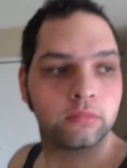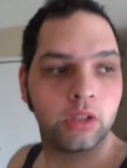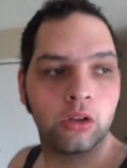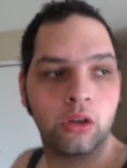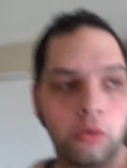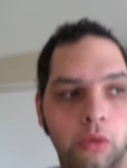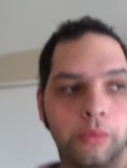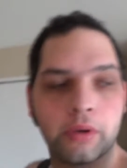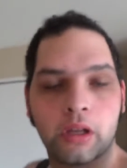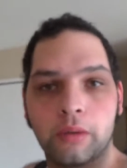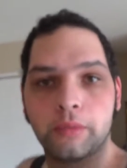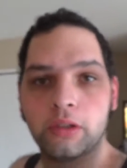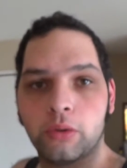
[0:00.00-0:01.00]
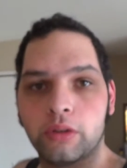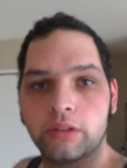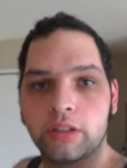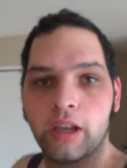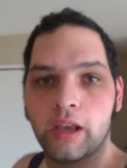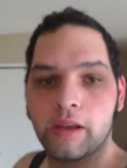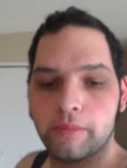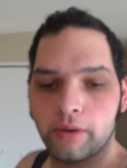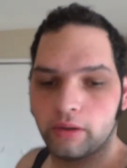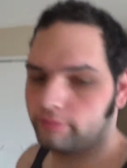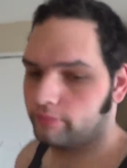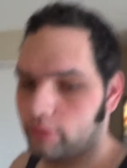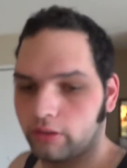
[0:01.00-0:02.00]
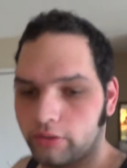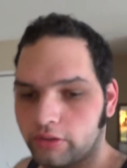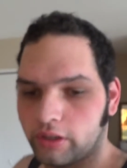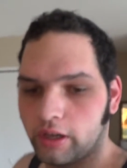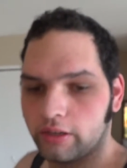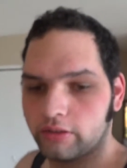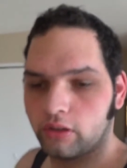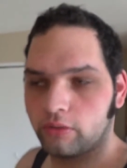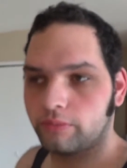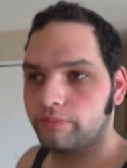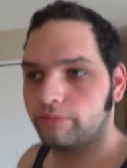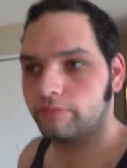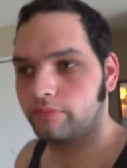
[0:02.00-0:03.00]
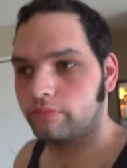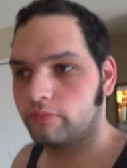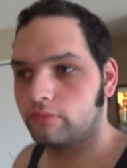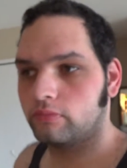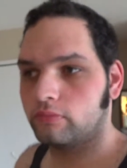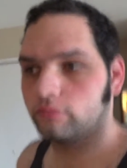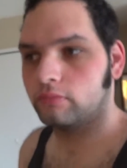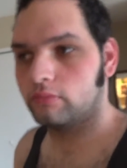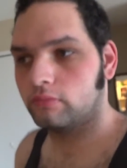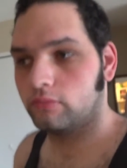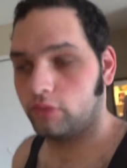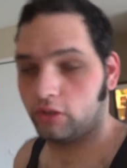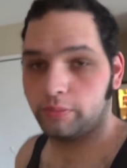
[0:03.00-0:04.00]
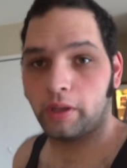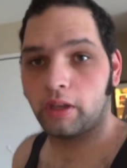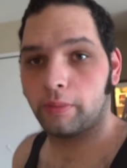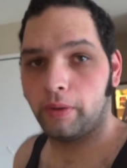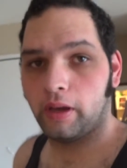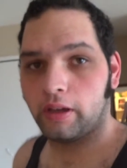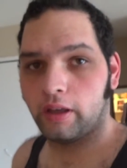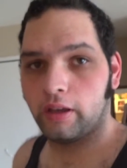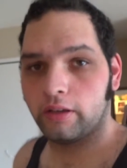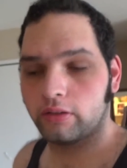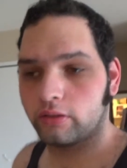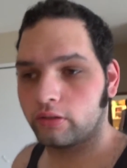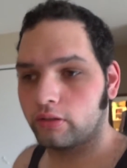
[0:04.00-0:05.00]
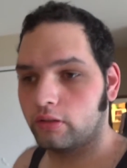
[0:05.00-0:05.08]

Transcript: don't know what we're going to be doing today, but I'll let you guys know. Pancakes. She's making pancakes.